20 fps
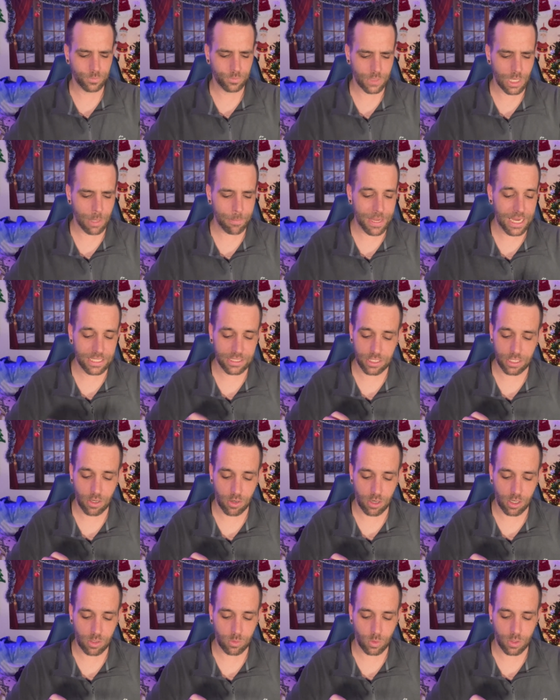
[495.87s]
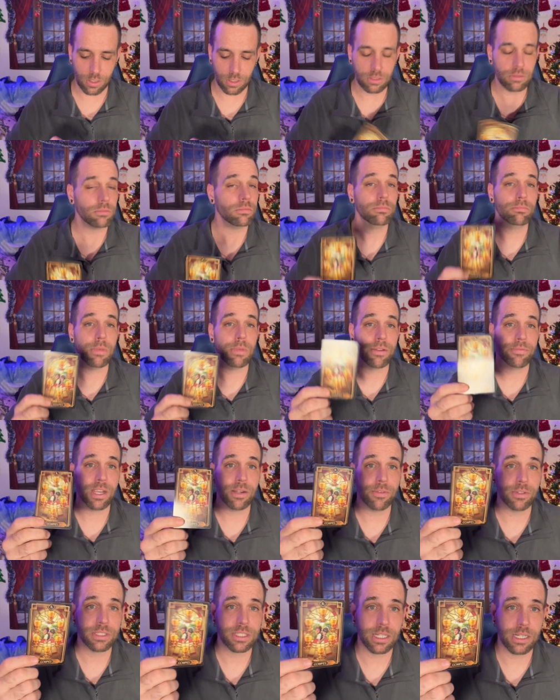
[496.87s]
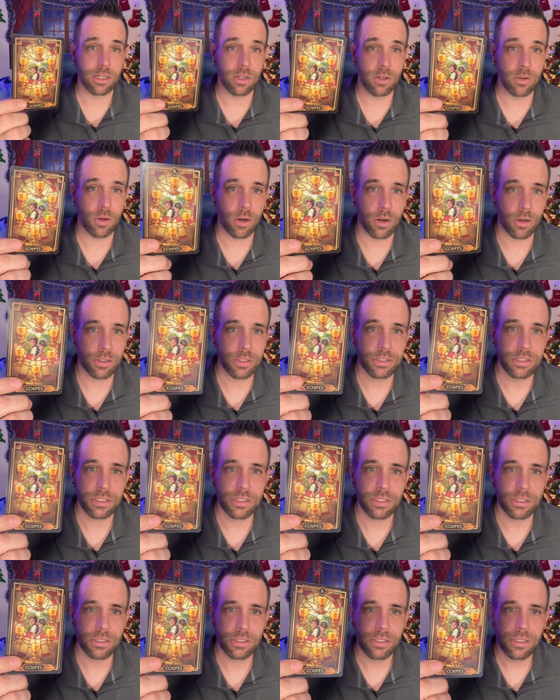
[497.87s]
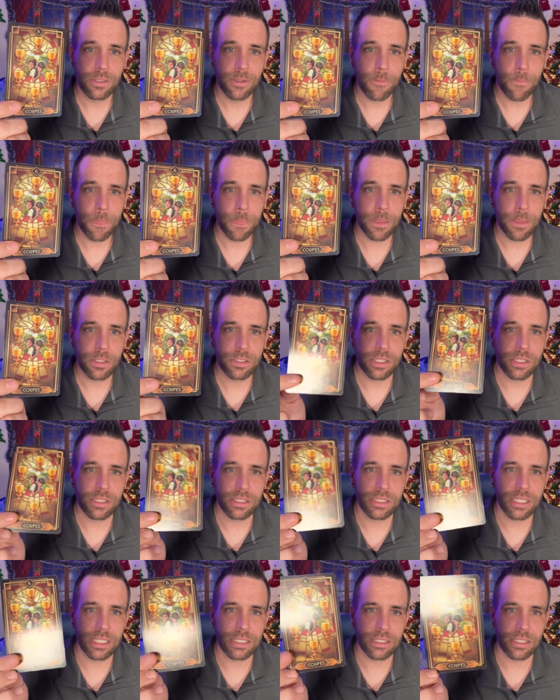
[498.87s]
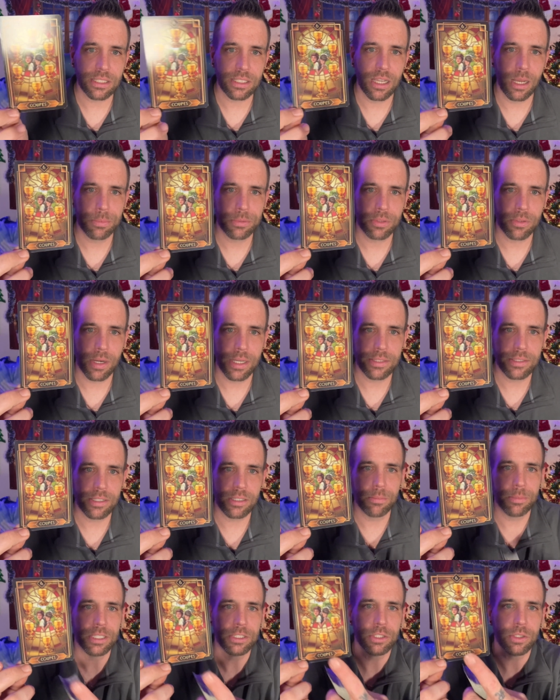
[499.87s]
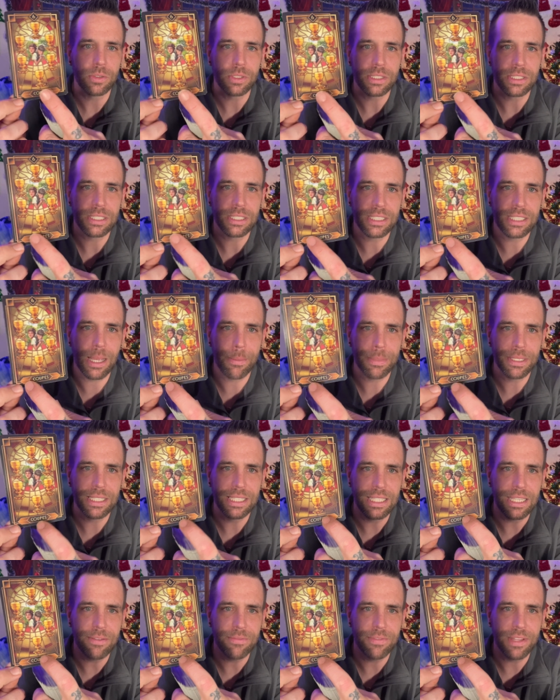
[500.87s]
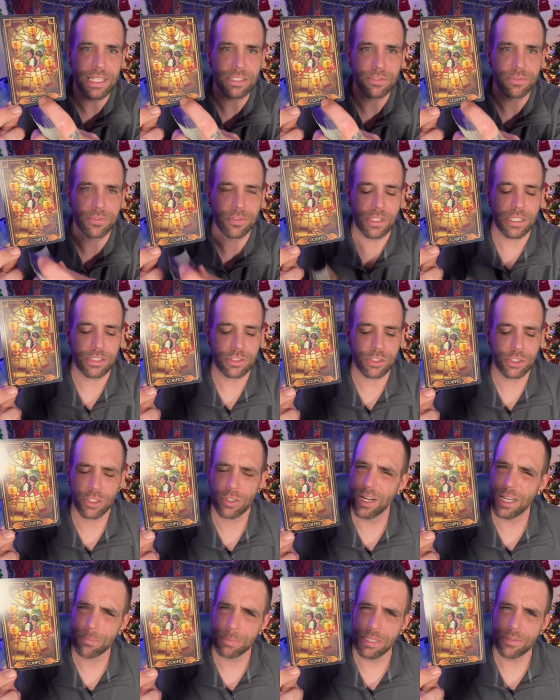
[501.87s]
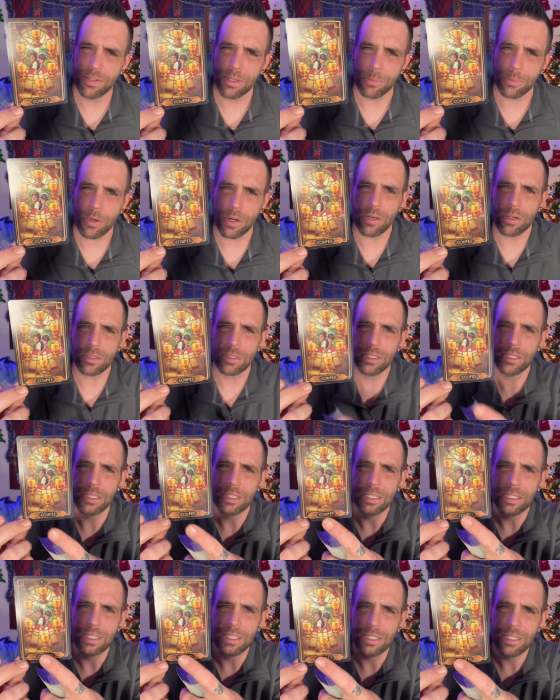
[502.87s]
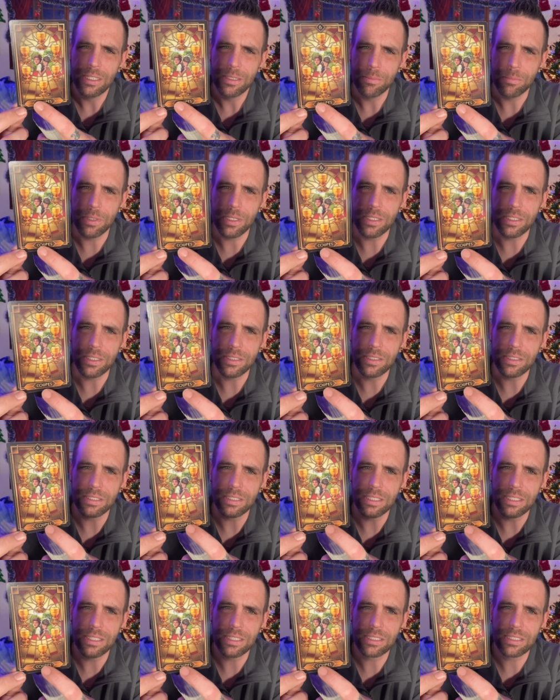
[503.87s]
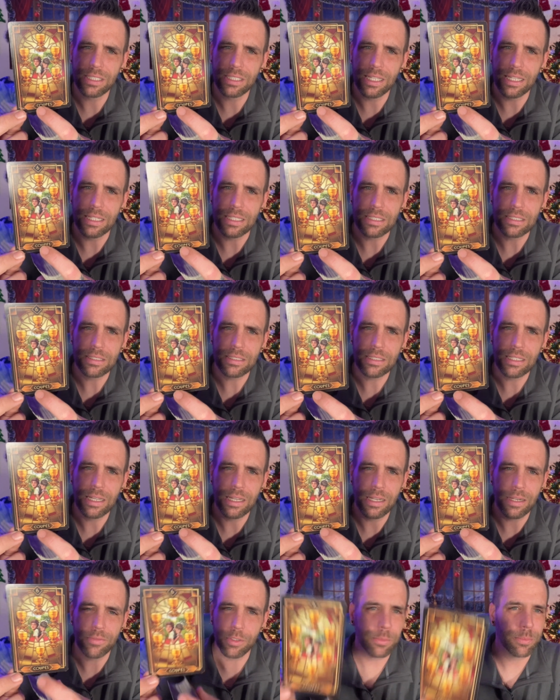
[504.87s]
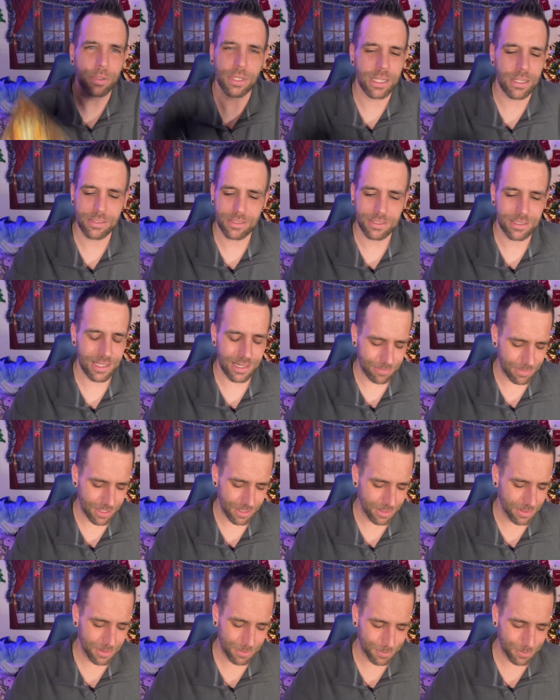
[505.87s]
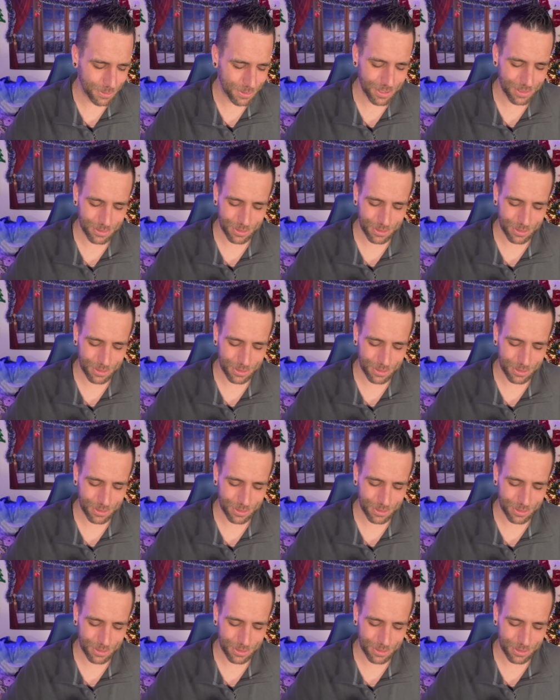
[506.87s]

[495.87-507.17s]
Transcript: amazing artwork. My favorite tarot artist. You see the Six of Cups right there. But as you can see, I believe that's French. Correct me if I'm wrong. But you see, it's like, however you pronounce that, I'm not 100%